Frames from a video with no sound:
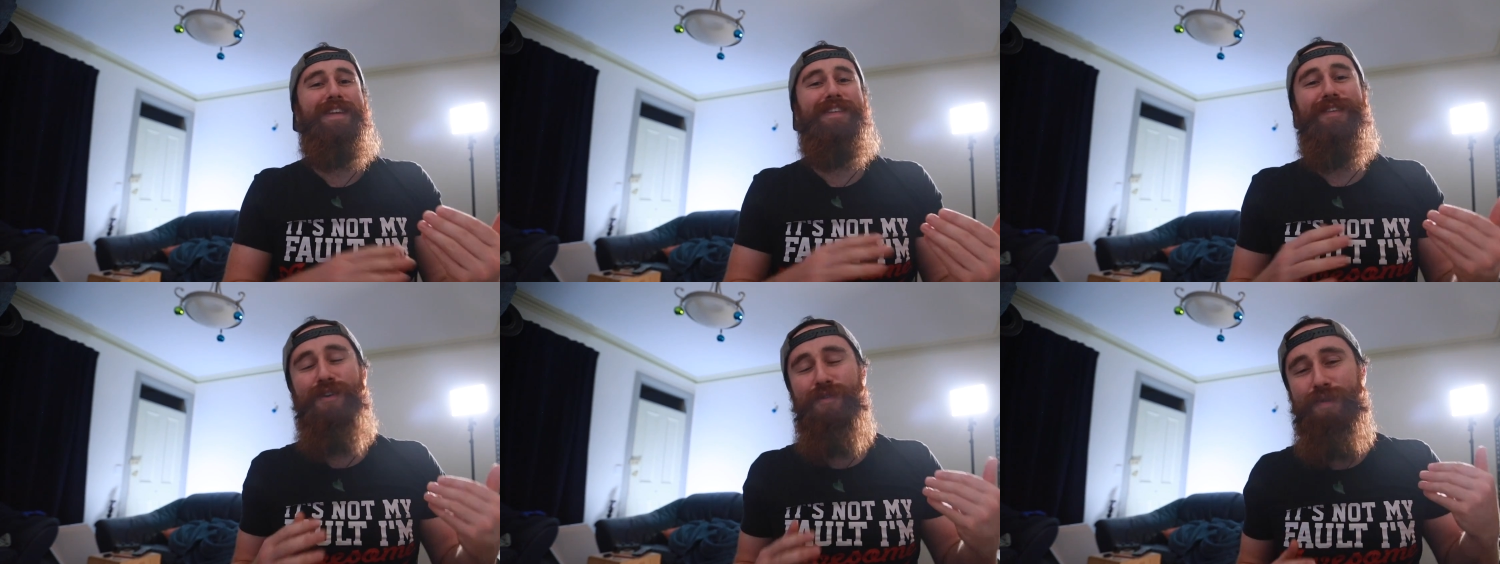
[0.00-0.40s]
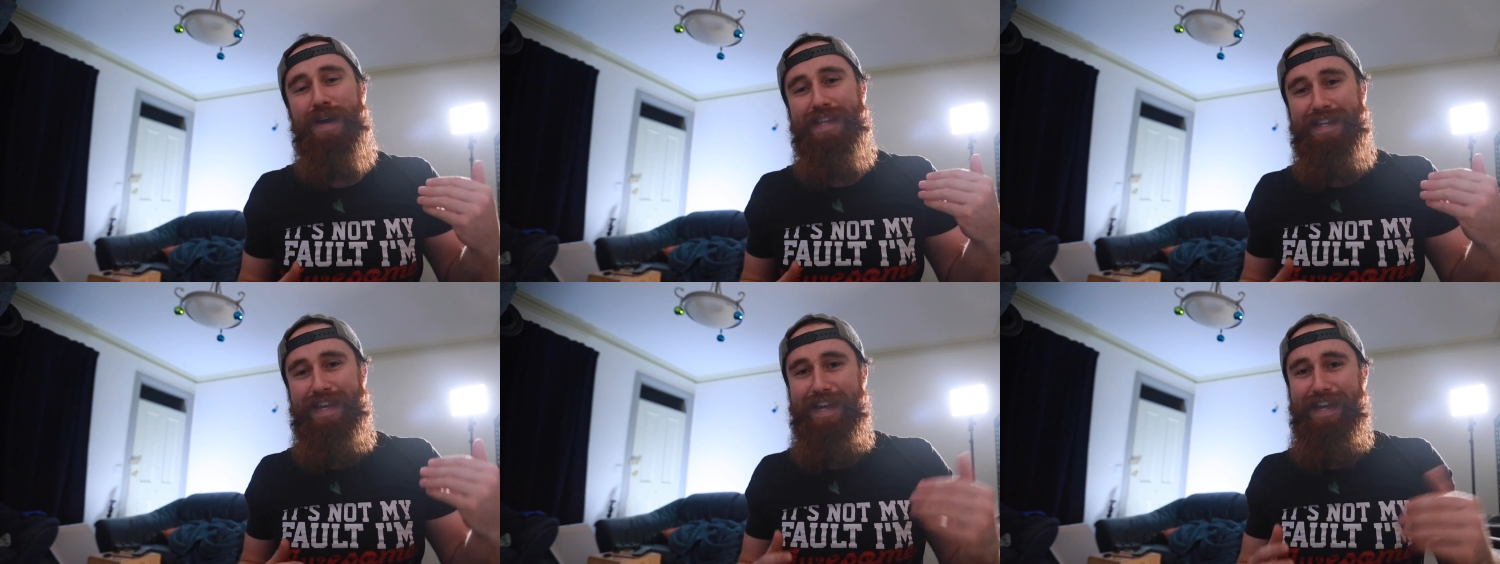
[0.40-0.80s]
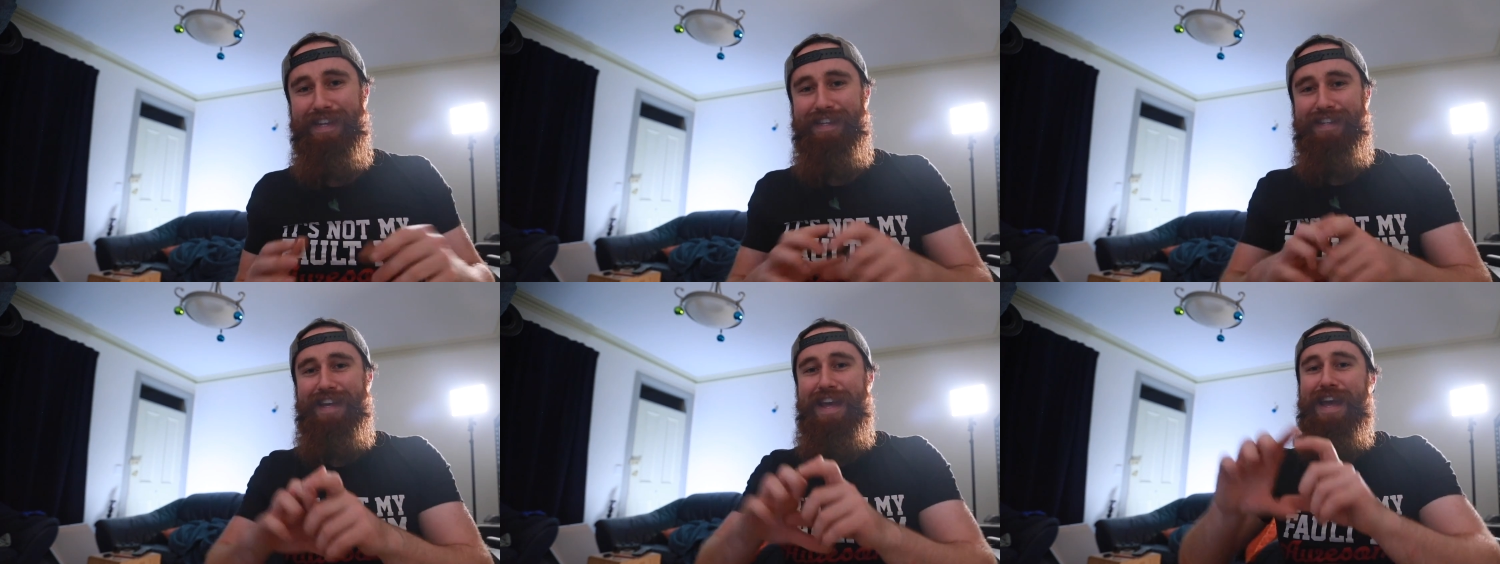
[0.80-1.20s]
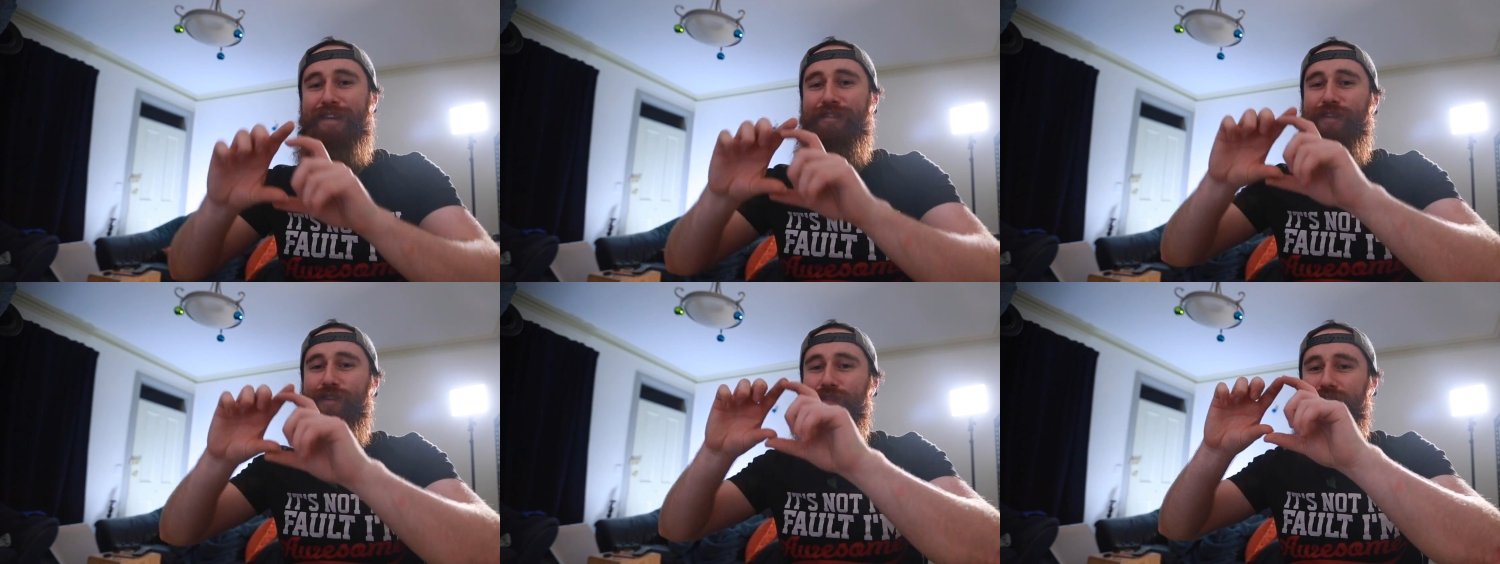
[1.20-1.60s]
it's always handy to
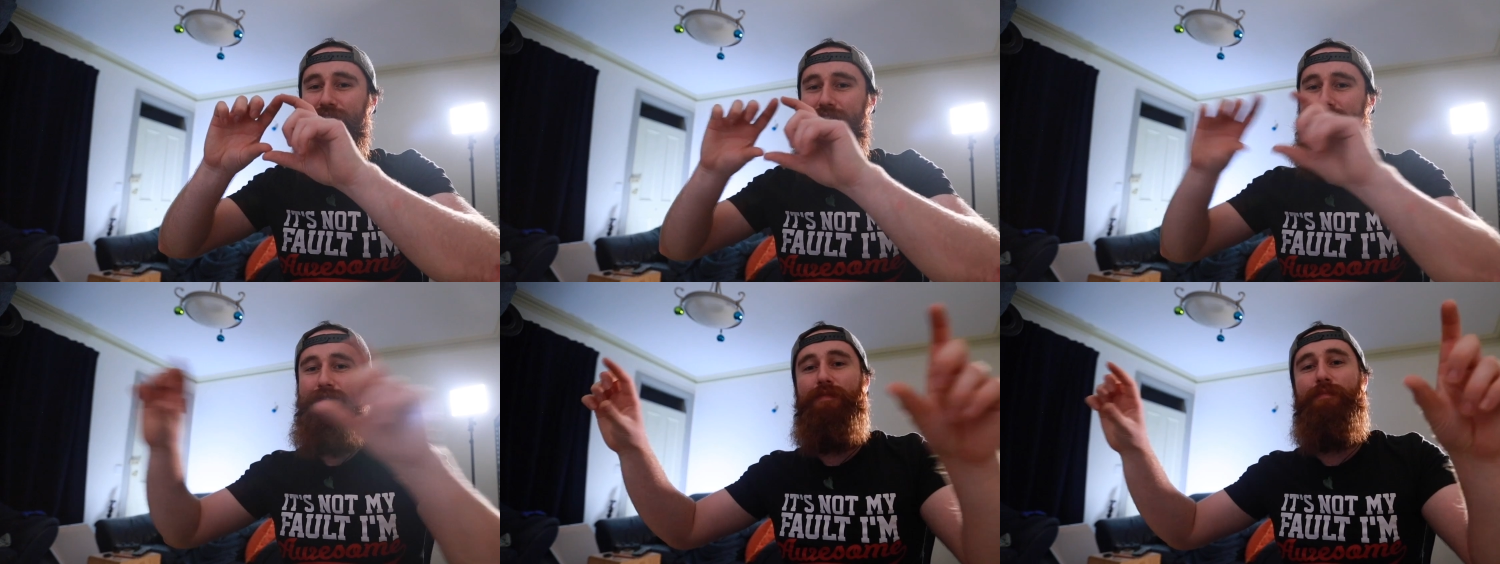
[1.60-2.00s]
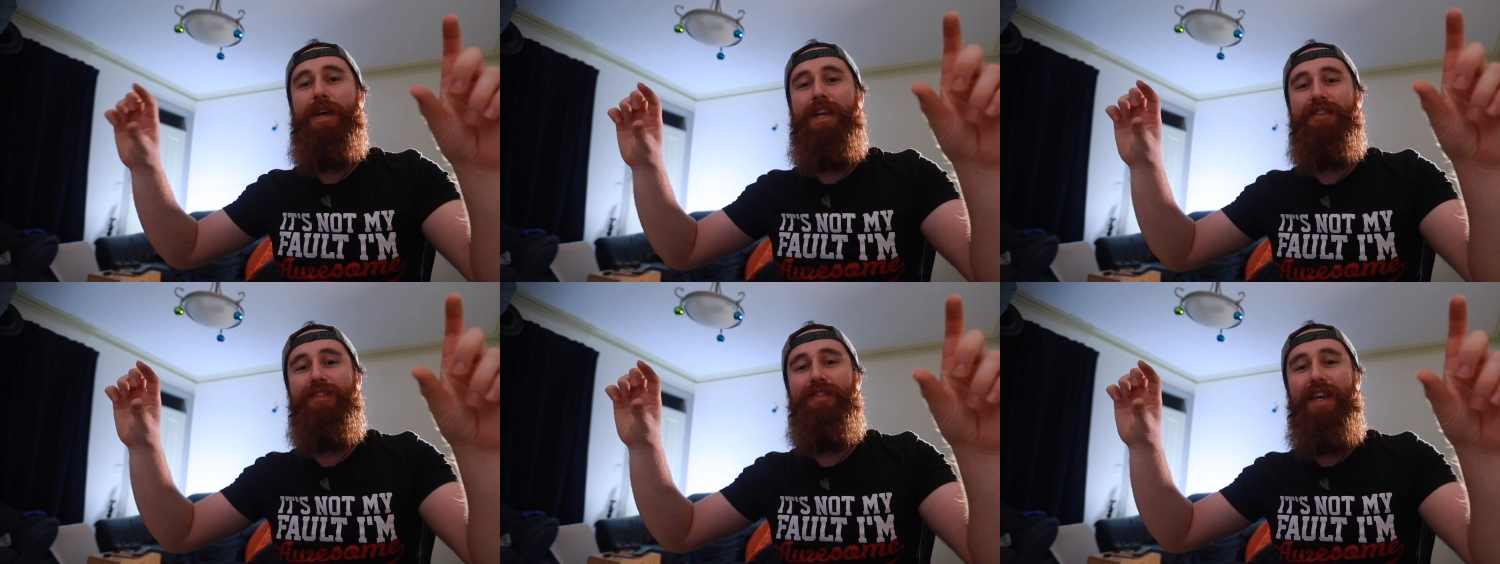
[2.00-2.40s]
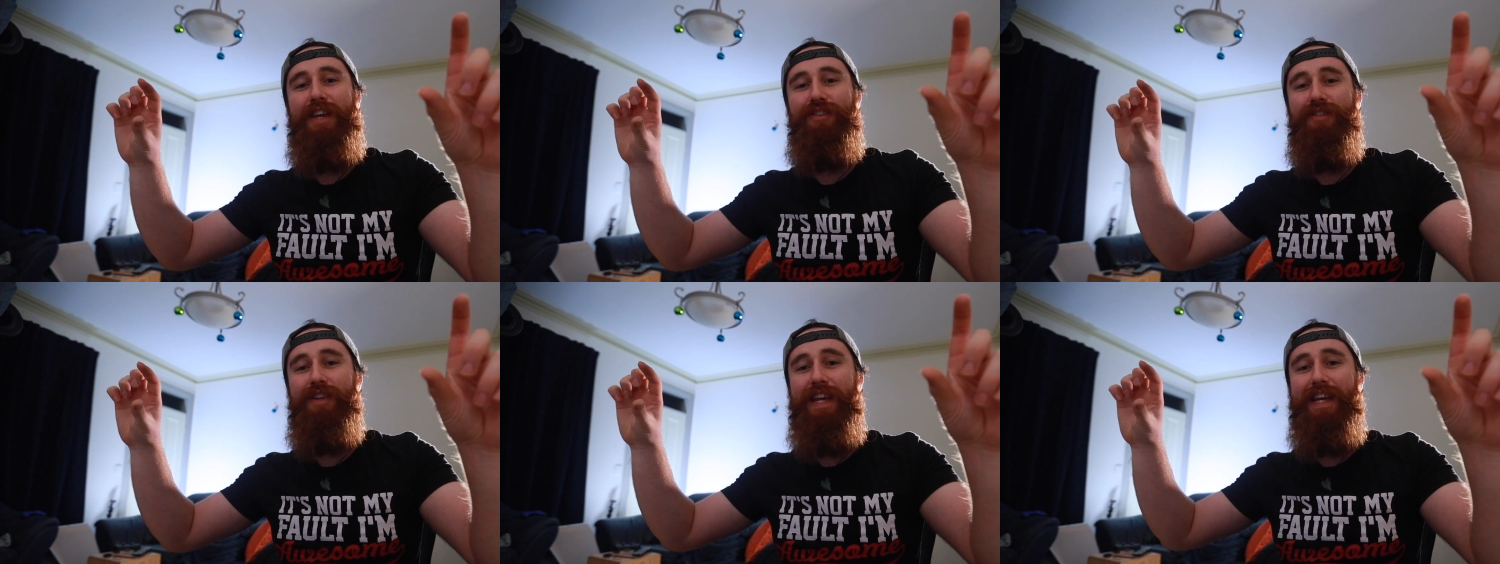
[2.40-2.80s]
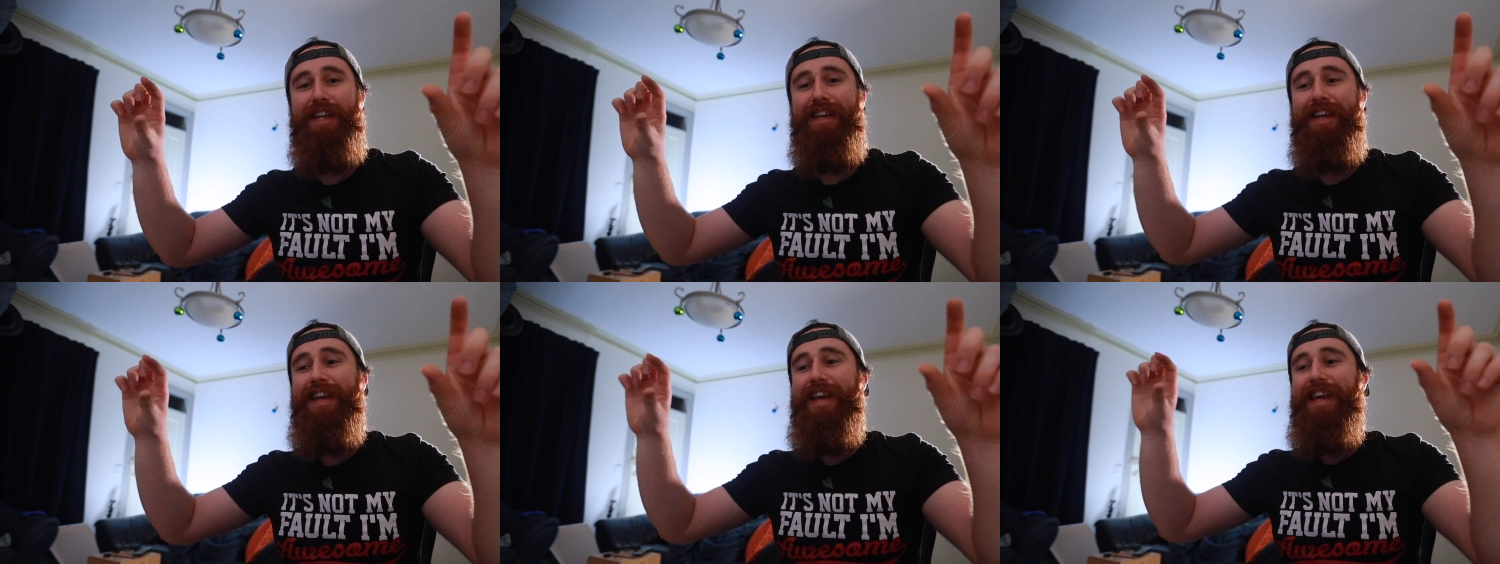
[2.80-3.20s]
have all the information that you
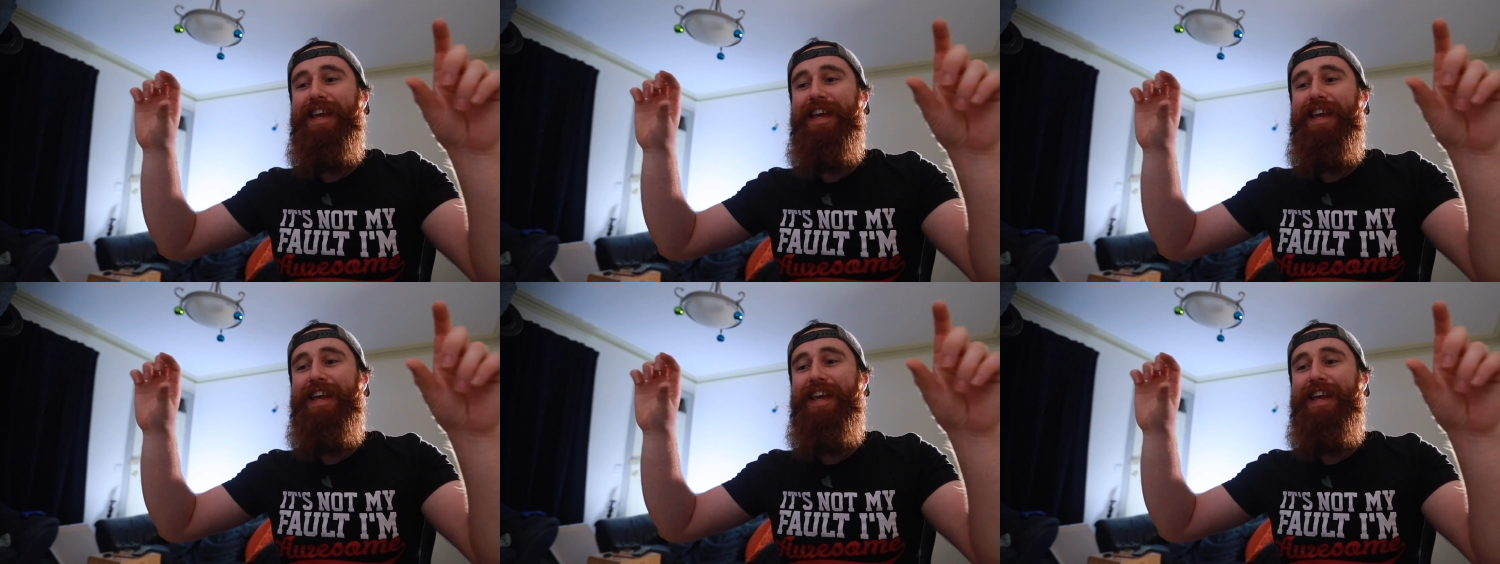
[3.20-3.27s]
need